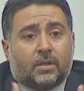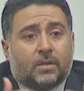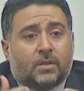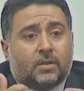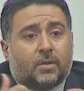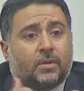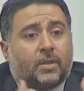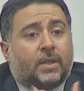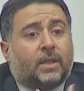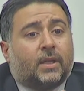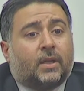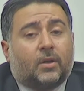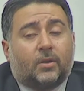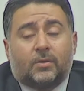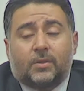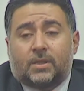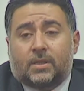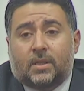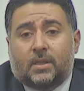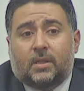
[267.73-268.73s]
So then it
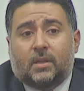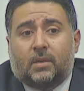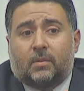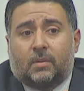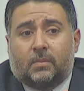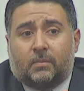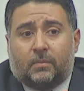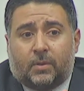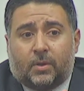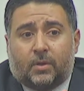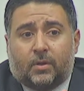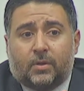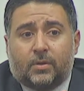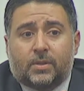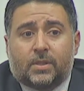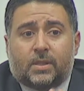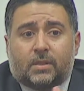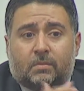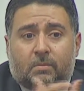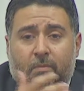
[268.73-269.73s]
goes to the
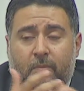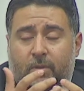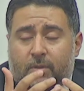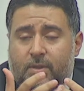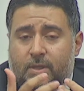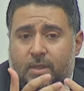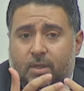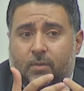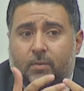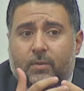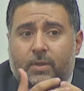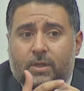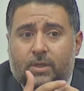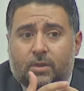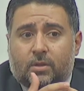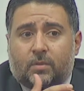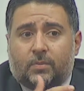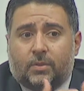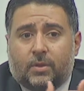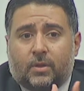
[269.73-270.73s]
bureaus, most of the
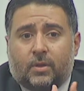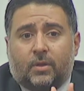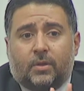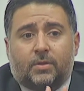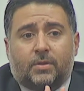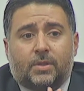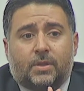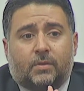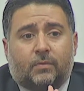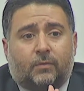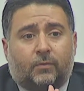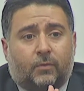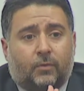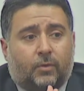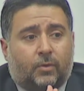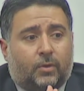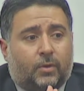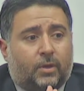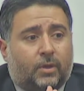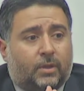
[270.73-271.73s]
regional bureaus
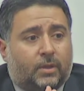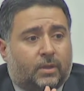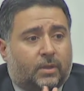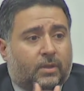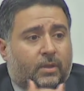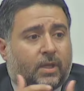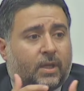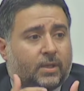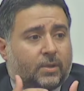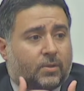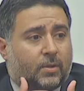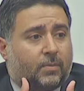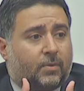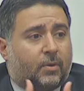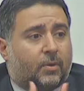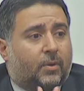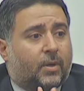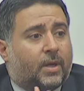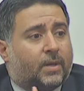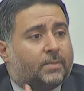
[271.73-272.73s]
for country
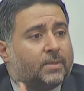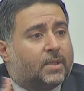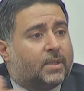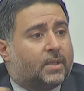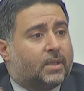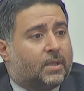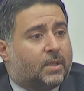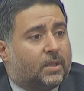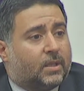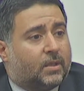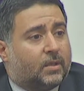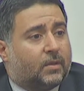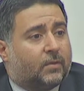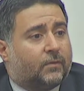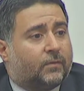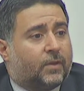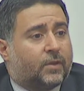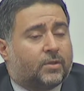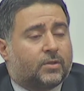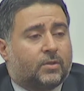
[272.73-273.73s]
programs, and then the
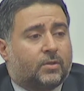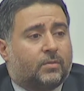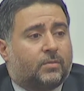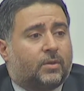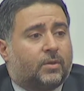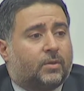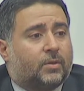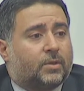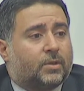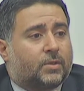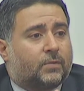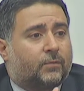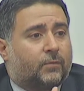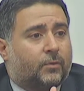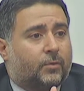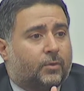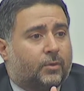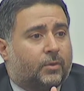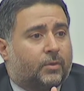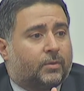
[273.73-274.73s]
functional bureaus
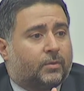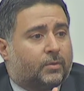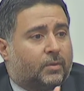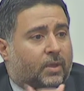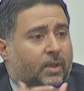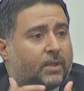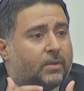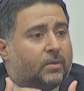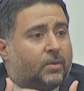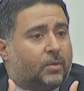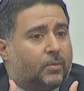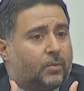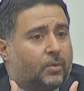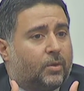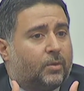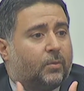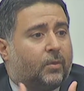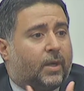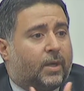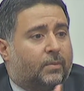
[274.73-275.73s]
for the
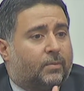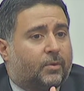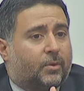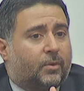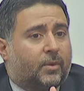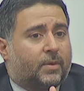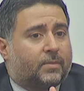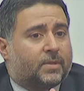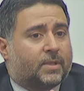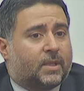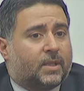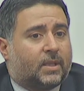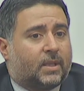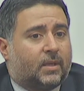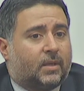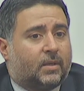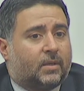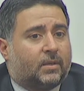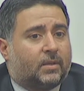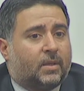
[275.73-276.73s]
worldwide programs that
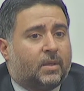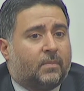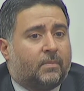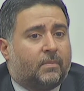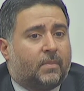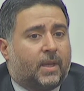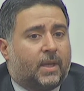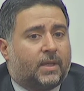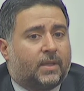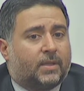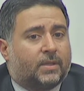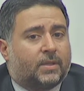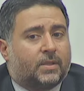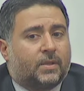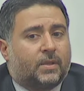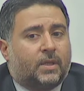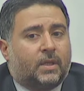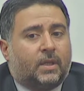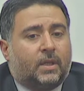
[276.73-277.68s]
they manage.